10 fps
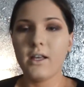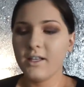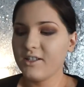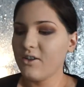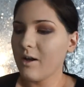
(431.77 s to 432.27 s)

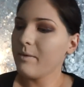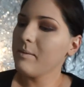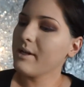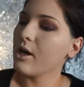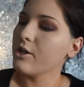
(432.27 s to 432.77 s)
So now I'm going to be
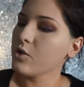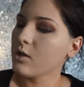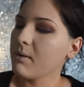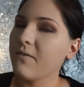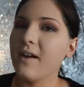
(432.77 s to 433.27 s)
contouring
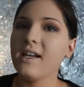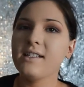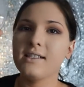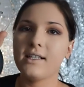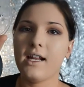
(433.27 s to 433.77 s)
my face,
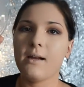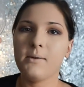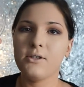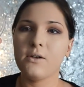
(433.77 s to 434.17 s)
and today I'm using